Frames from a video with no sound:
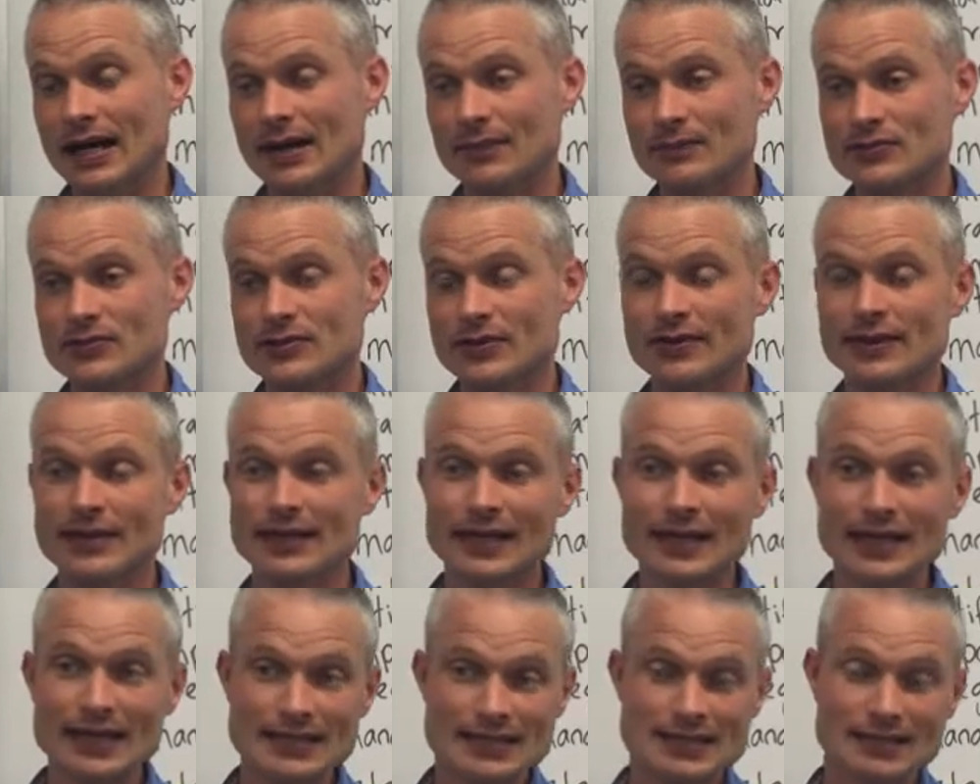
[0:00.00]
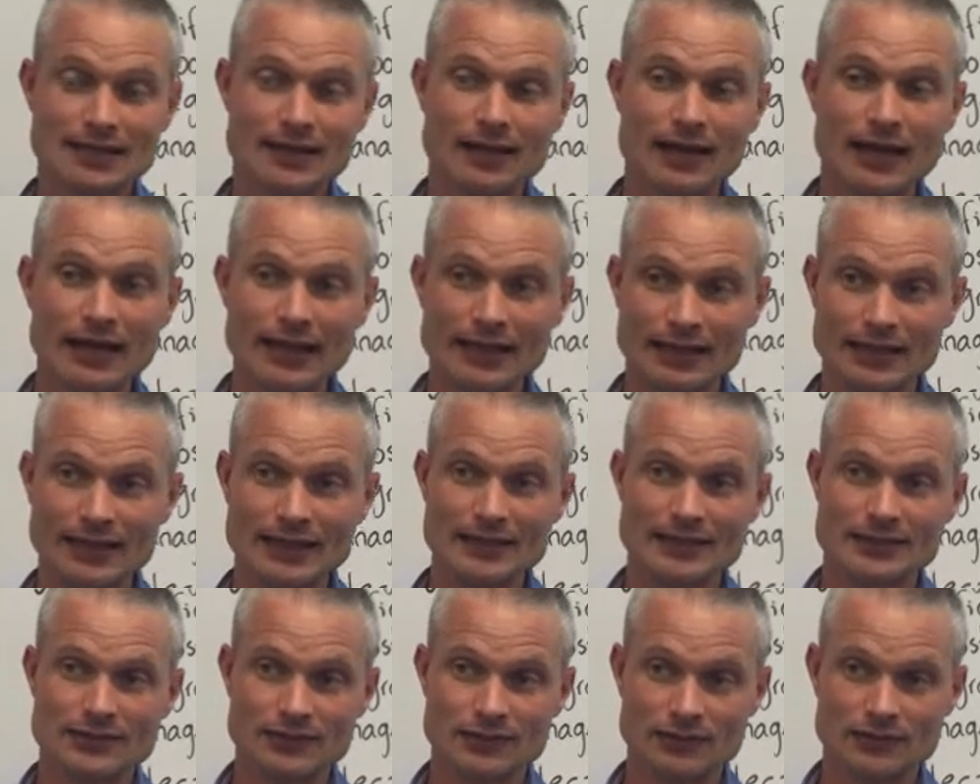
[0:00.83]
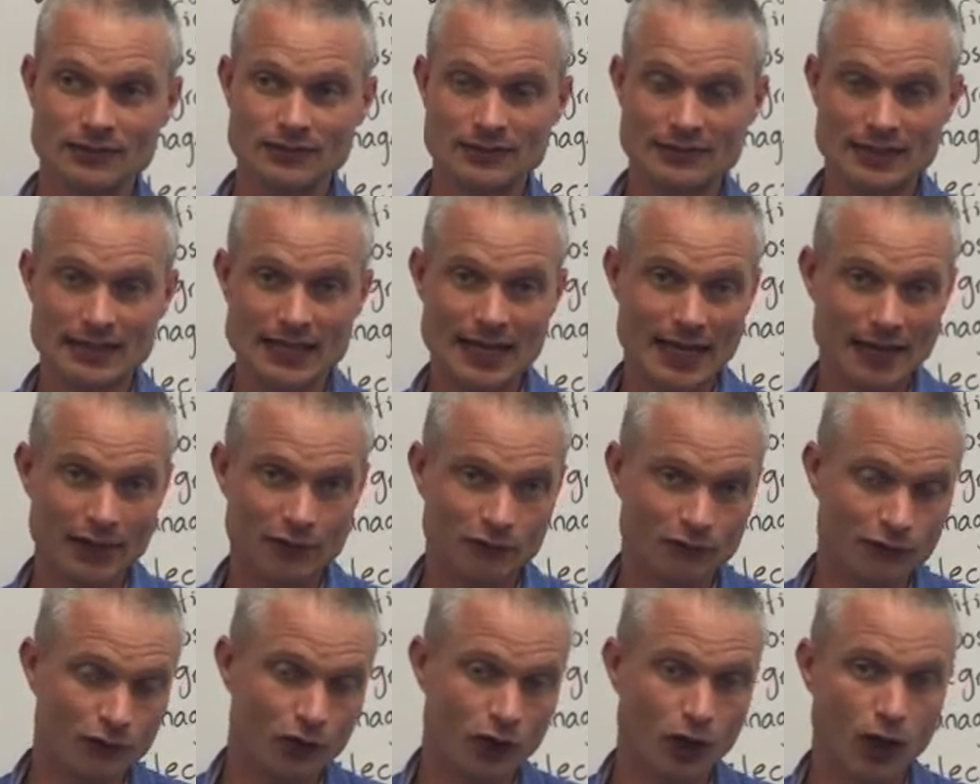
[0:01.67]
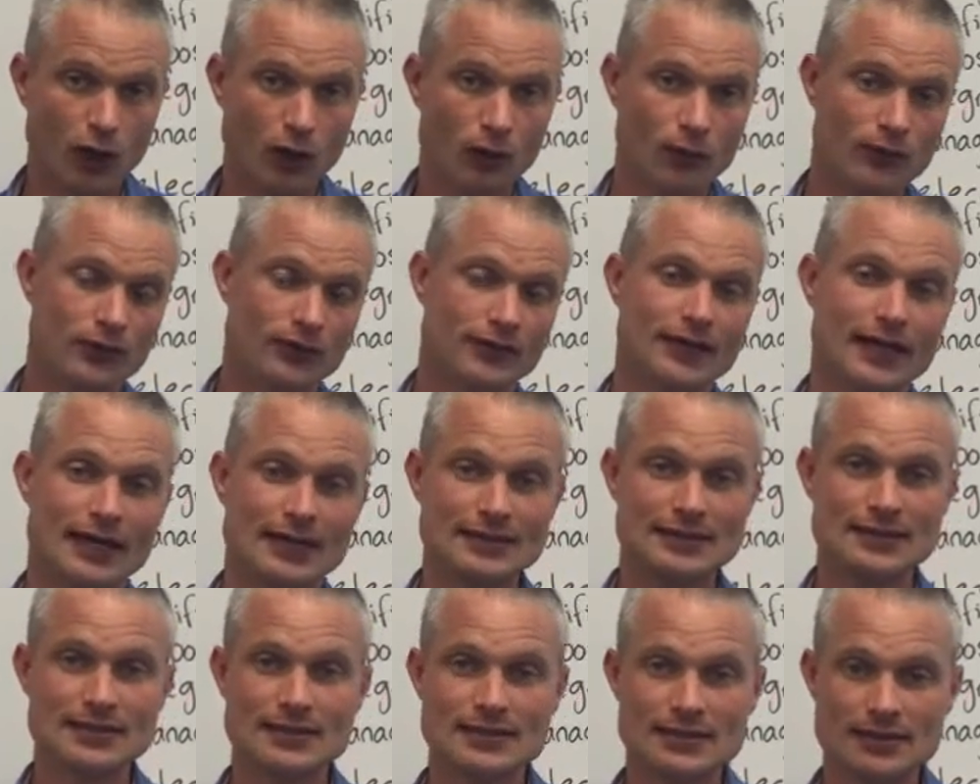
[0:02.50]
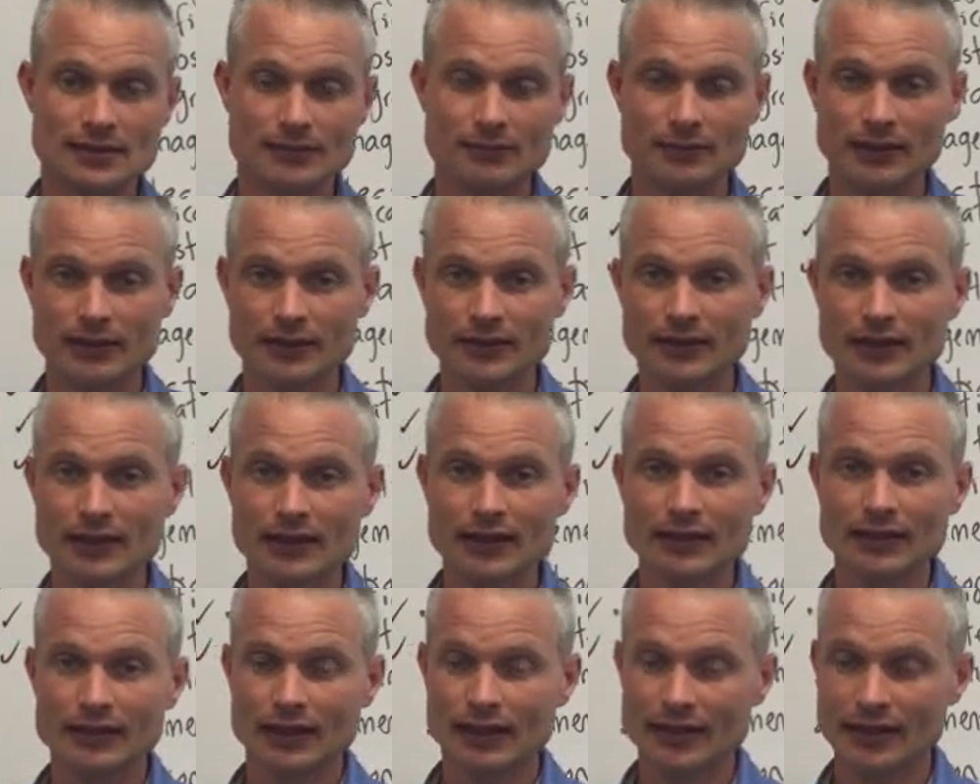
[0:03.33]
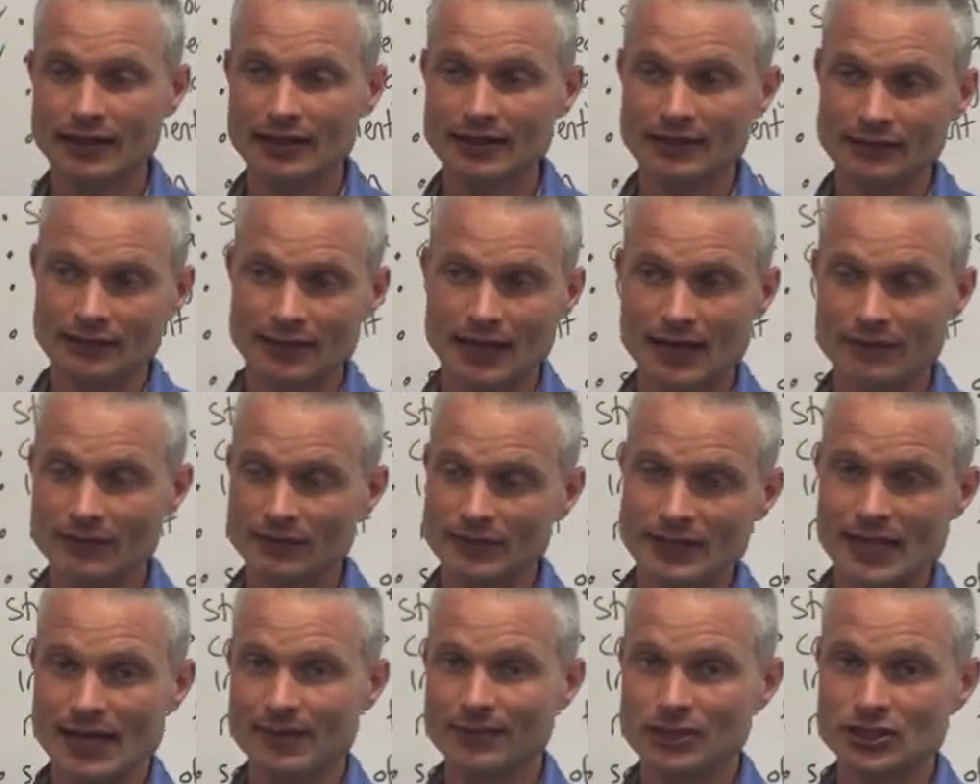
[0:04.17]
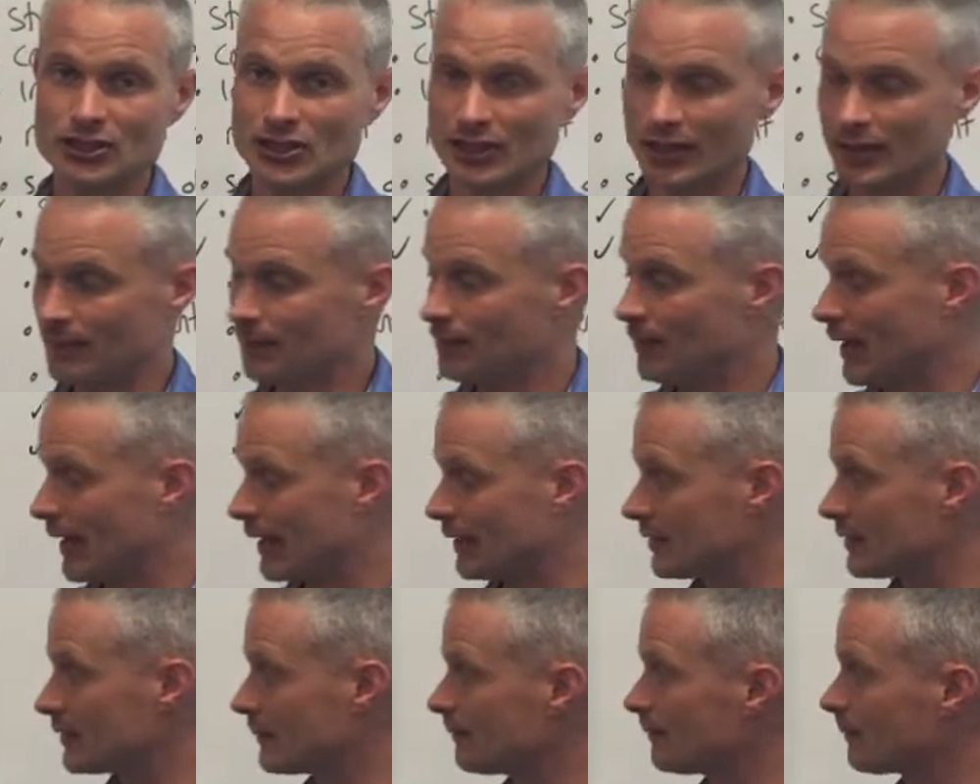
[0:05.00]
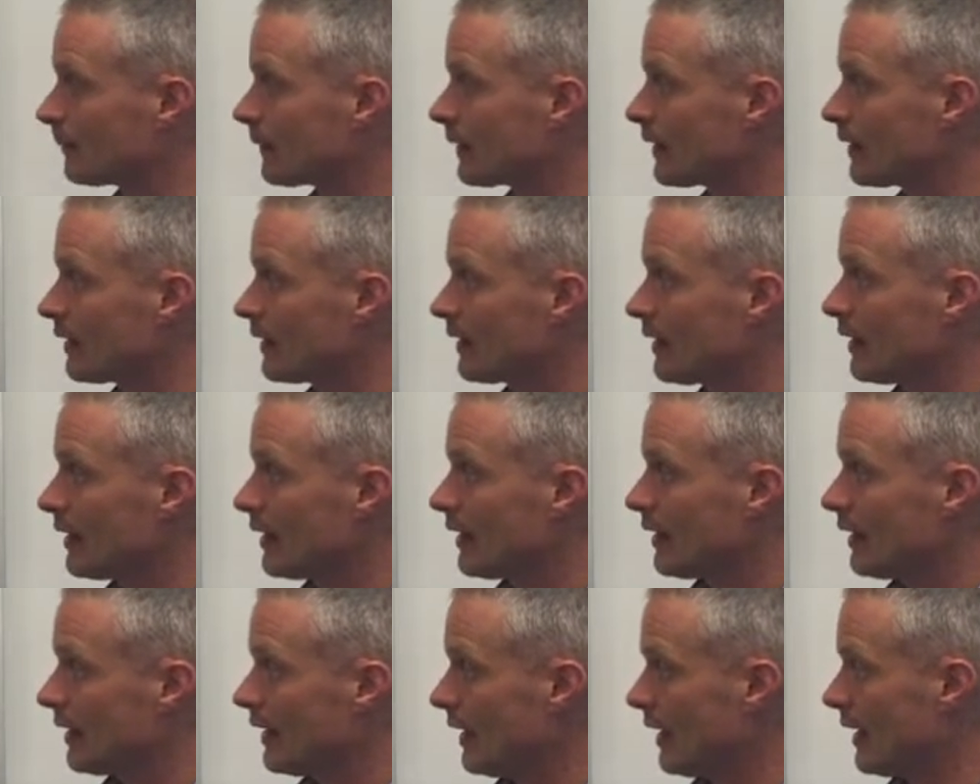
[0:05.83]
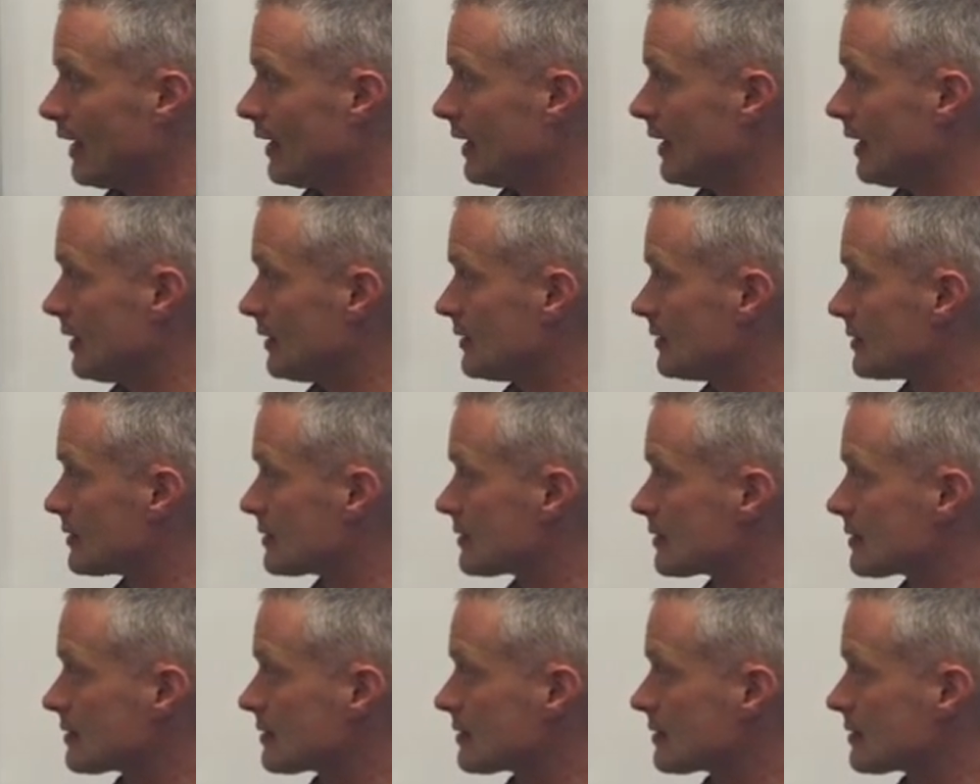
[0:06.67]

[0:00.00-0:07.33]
so they're less likely to gain a foothold in that system and have a damaging impact. And